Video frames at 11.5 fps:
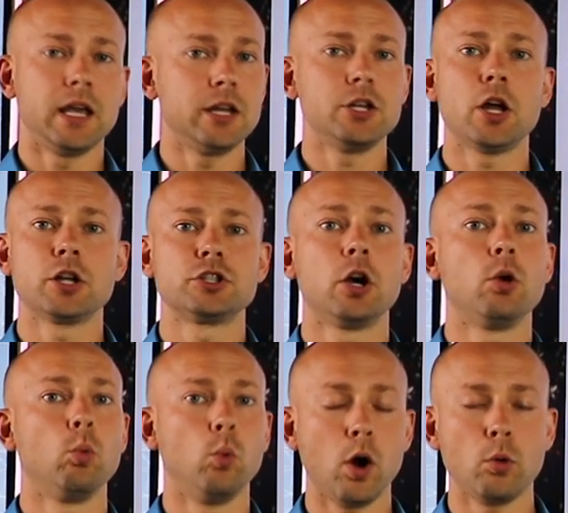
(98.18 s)
in a nutshell,
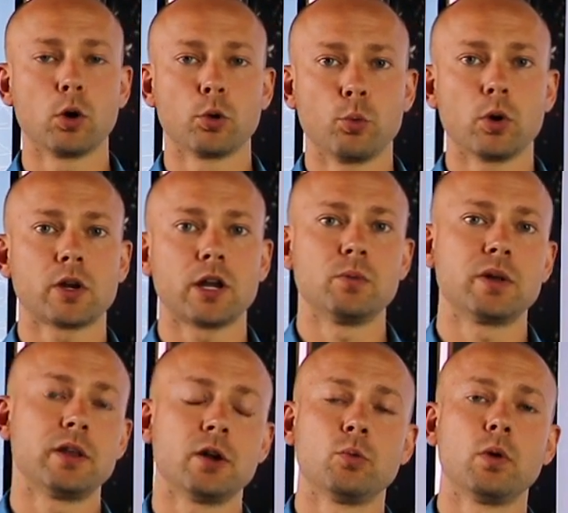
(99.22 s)
what we're working
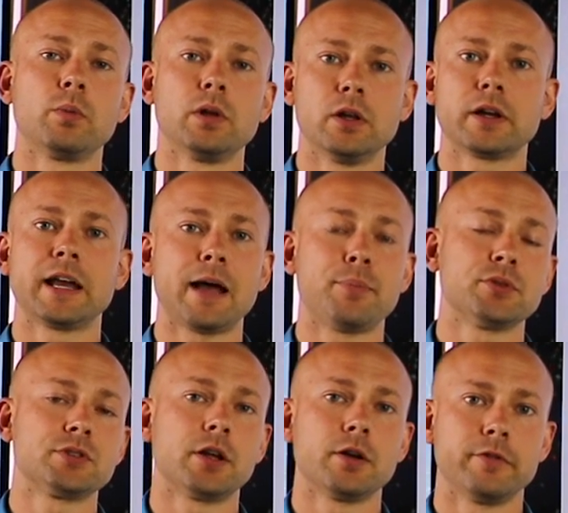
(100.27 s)
with here when we look at apple
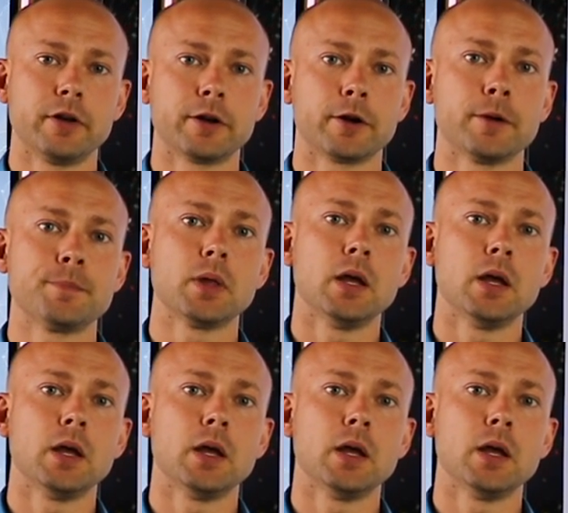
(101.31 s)
cider vinegar.